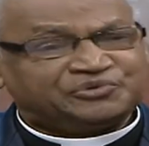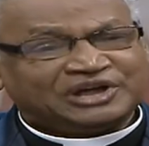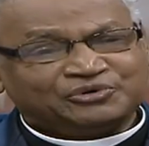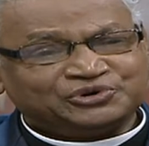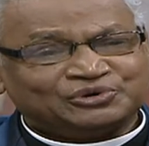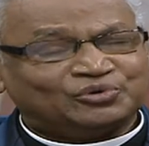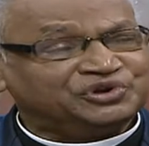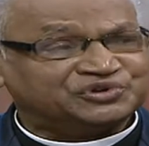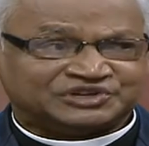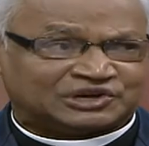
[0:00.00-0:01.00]
First, we have to know
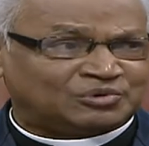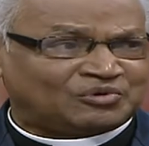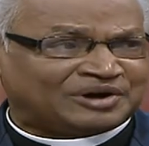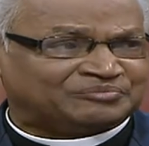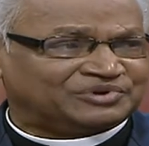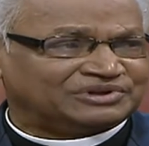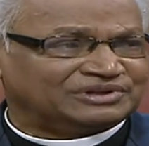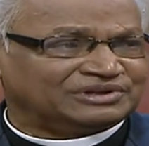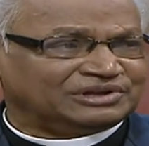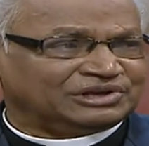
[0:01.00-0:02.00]
who is Jeroboam.
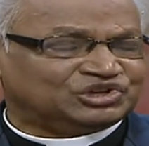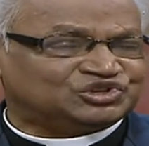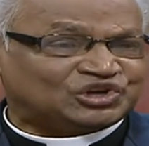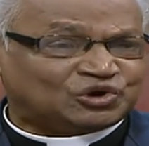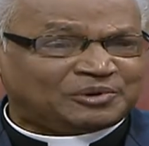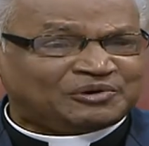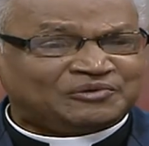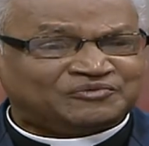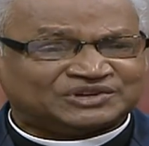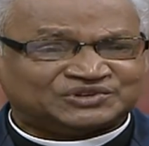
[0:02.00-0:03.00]

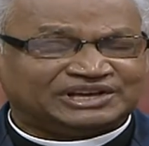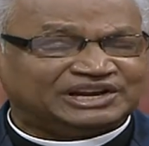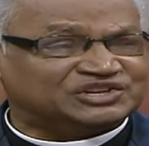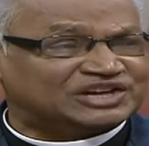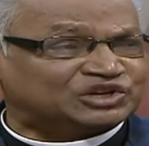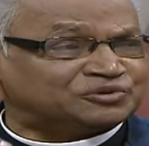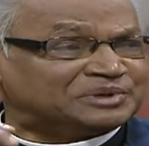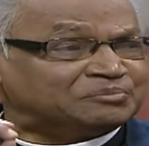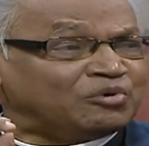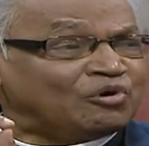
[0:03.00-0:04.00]
Jeroboam was in charge
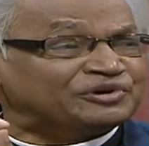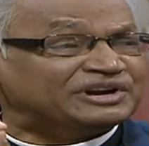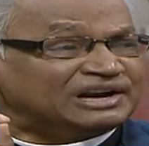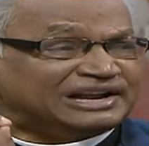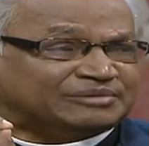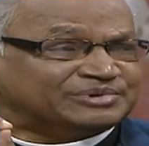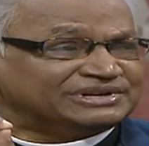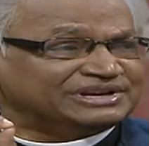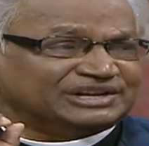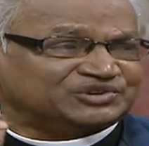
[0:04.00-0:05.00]
of the bonded
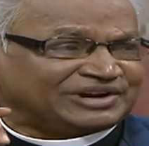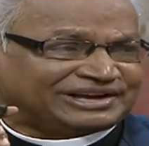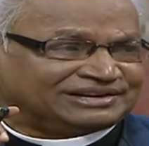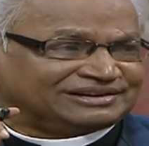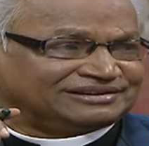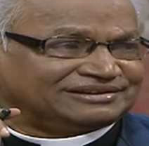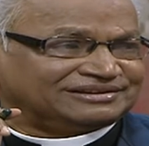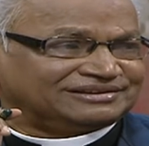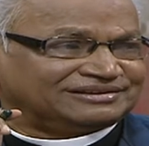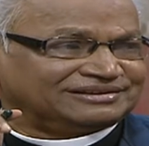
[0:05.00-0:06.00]
labor in Israel.
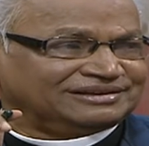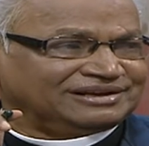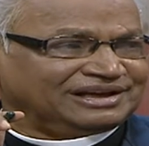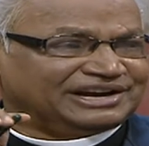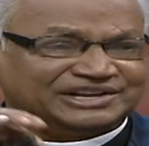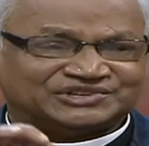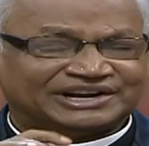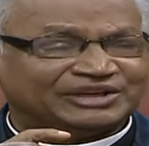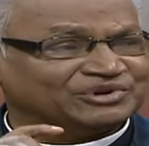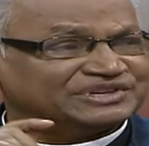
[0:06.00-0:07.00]
And it
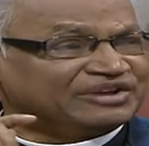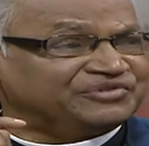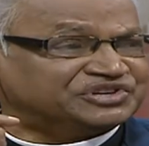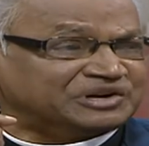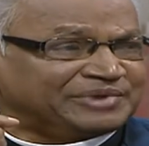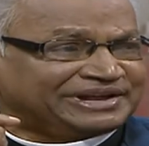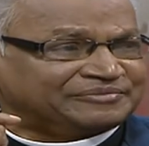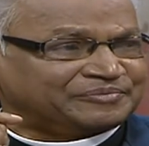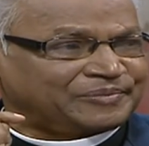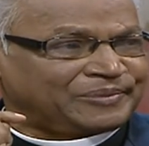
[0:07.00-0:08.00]
is said he was an efficient
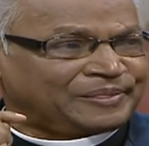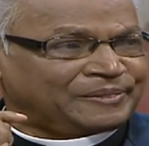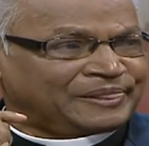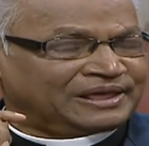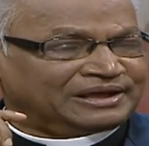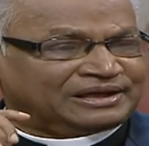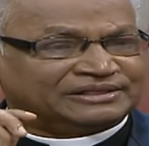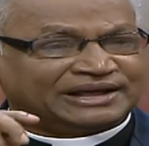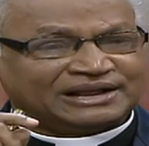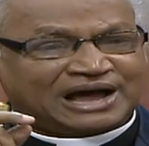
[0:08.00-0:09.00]
man.
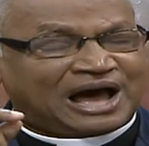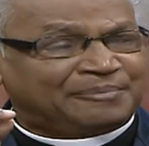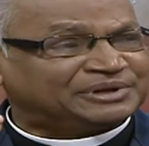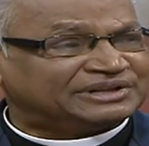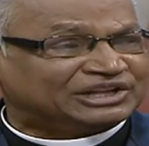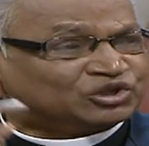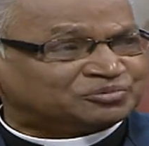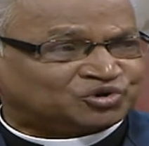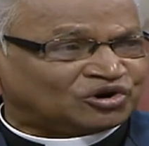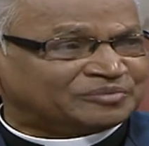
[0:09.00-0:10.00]
Then, after the
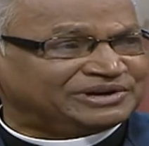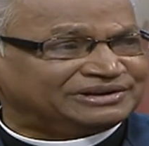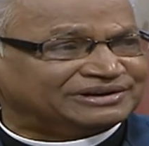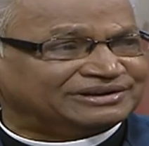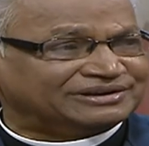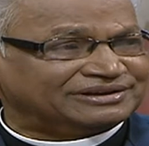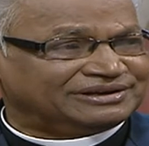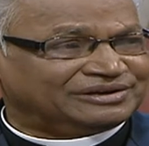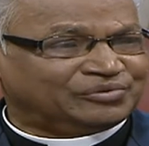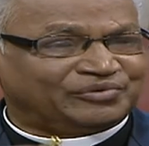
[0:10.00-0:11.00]
death of Solomon,
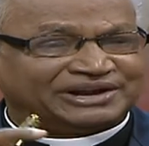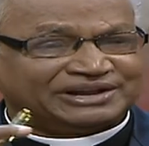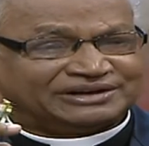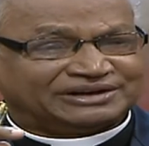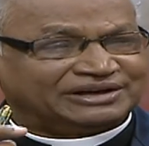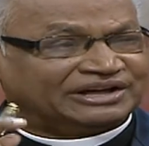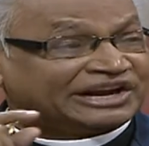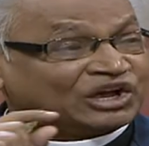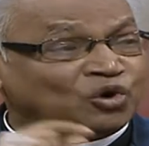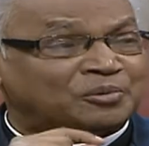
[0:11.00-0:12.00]
when uh,
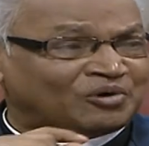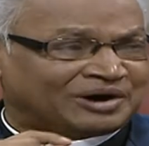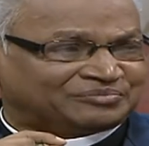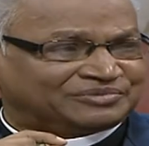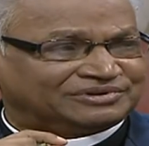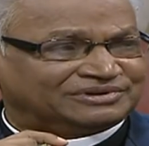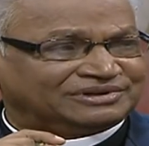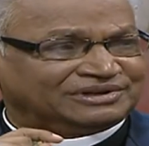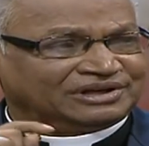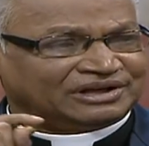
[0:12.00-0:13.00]
Rehoboam,
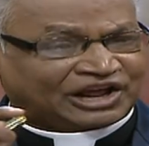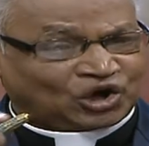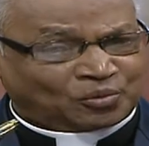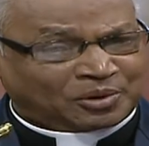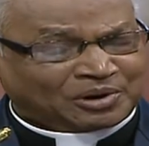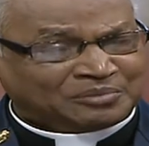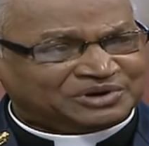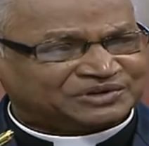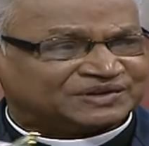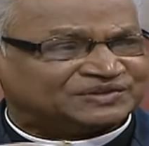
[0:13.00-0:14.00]

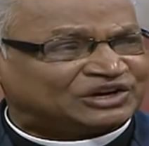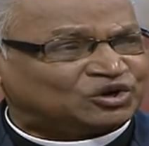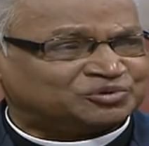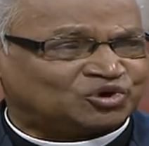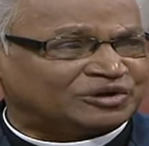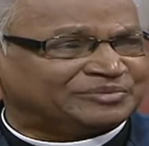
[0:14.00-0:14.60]
Rehoboam is the son of